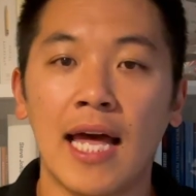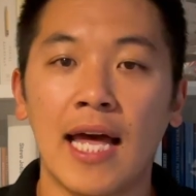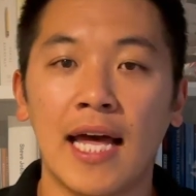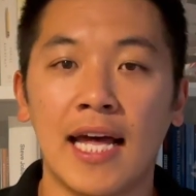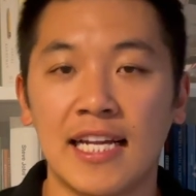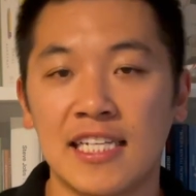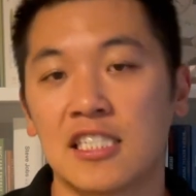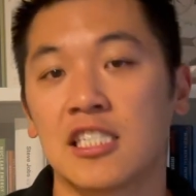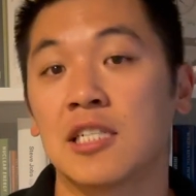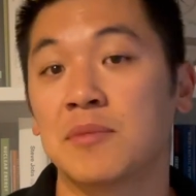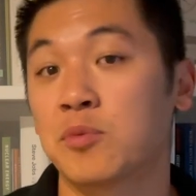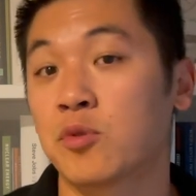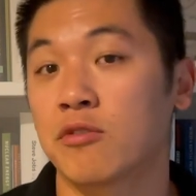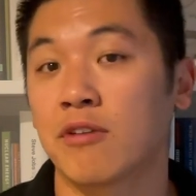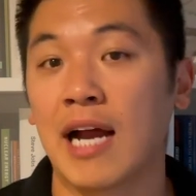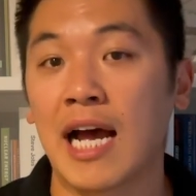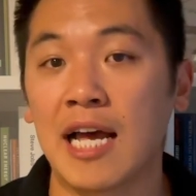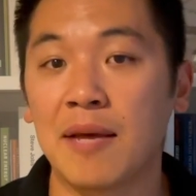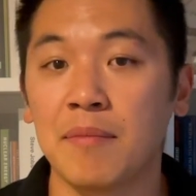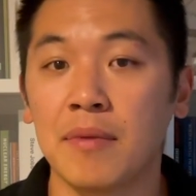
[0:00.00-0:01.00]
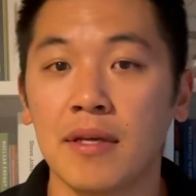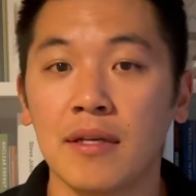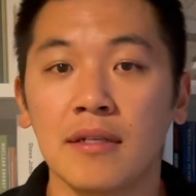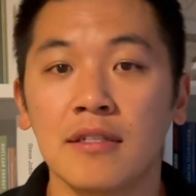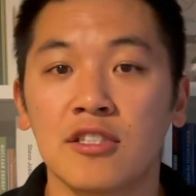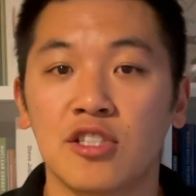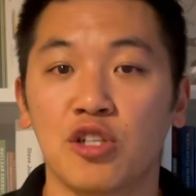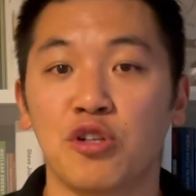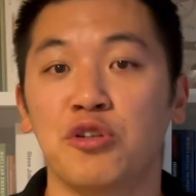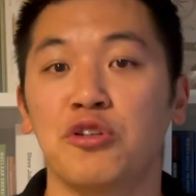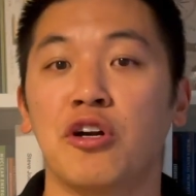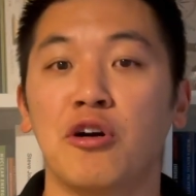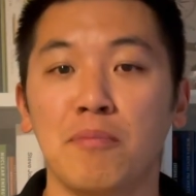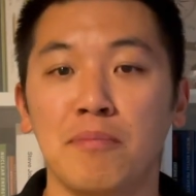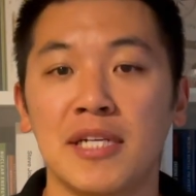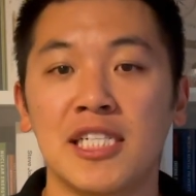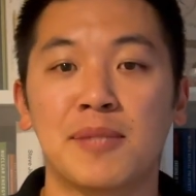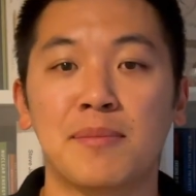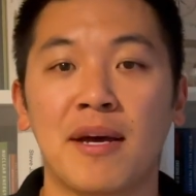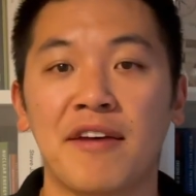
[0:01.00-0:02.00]
and subscribe so you don't
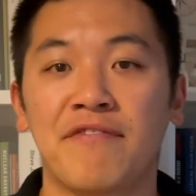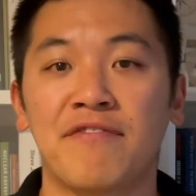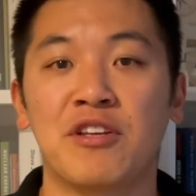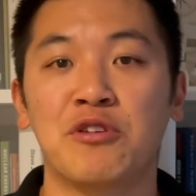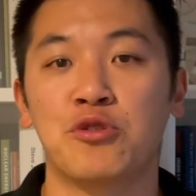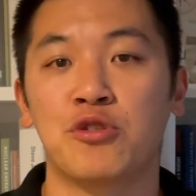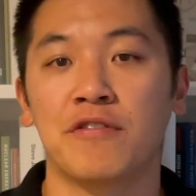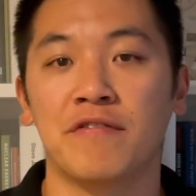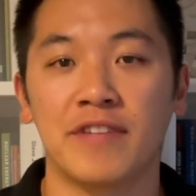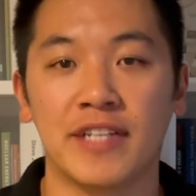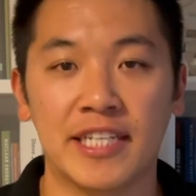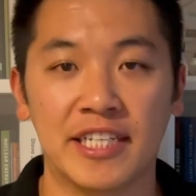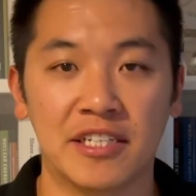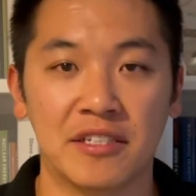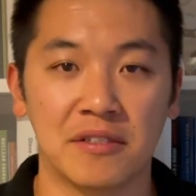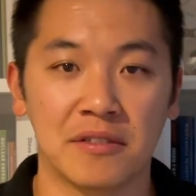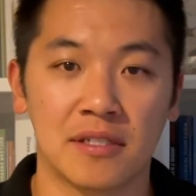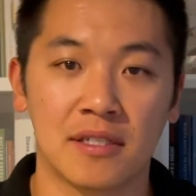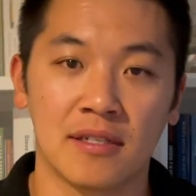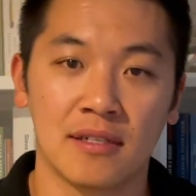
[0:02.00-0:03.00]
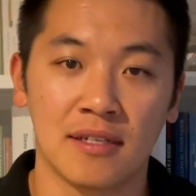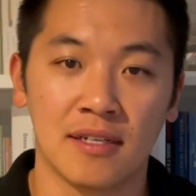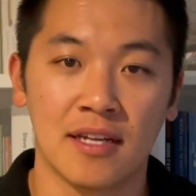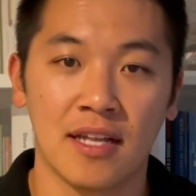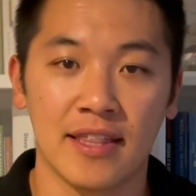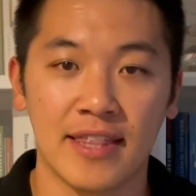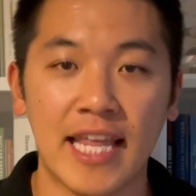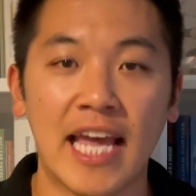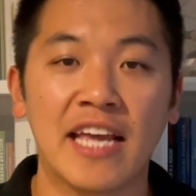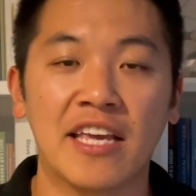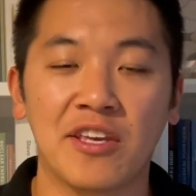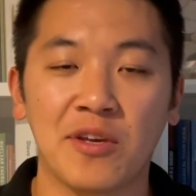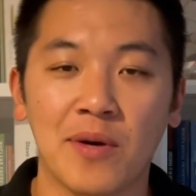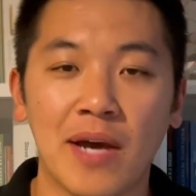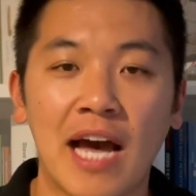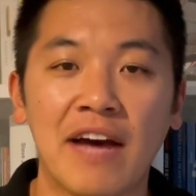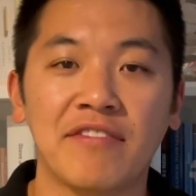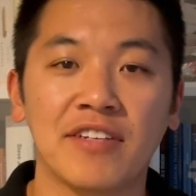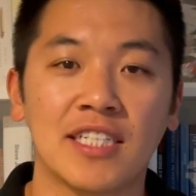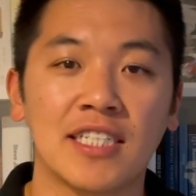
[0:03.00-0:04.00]
miss my future videos. Thank you.
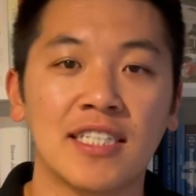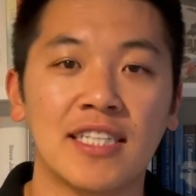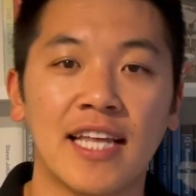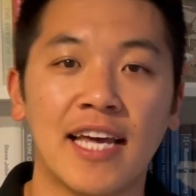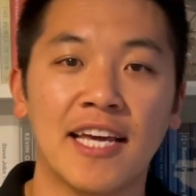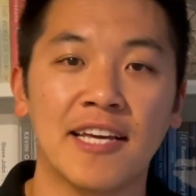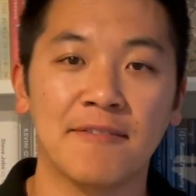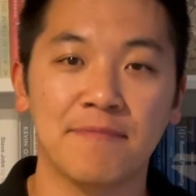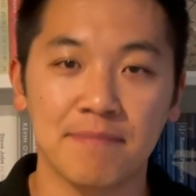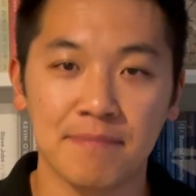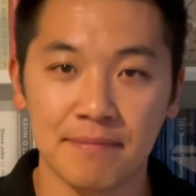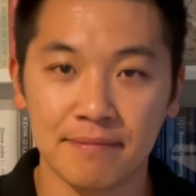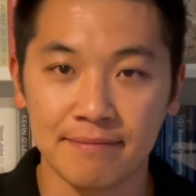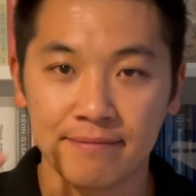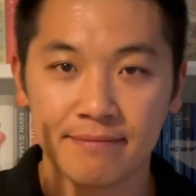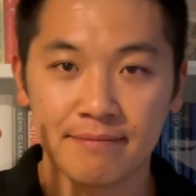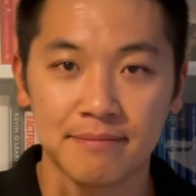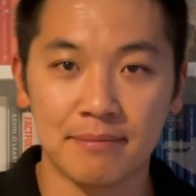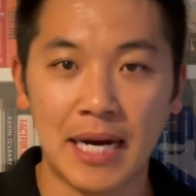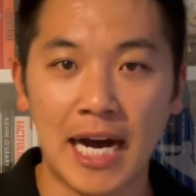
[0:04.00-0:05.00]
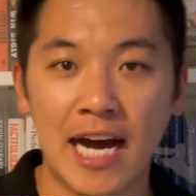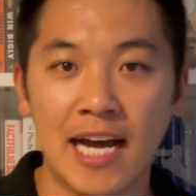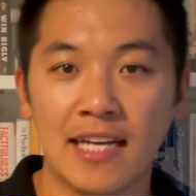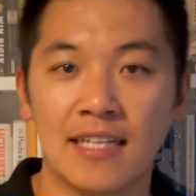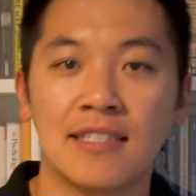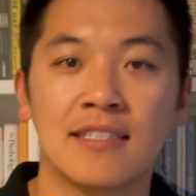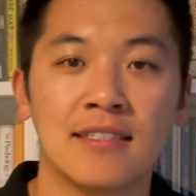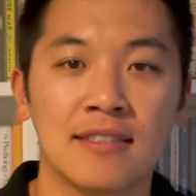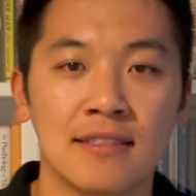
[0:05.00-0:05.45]
Have a good day. Bye.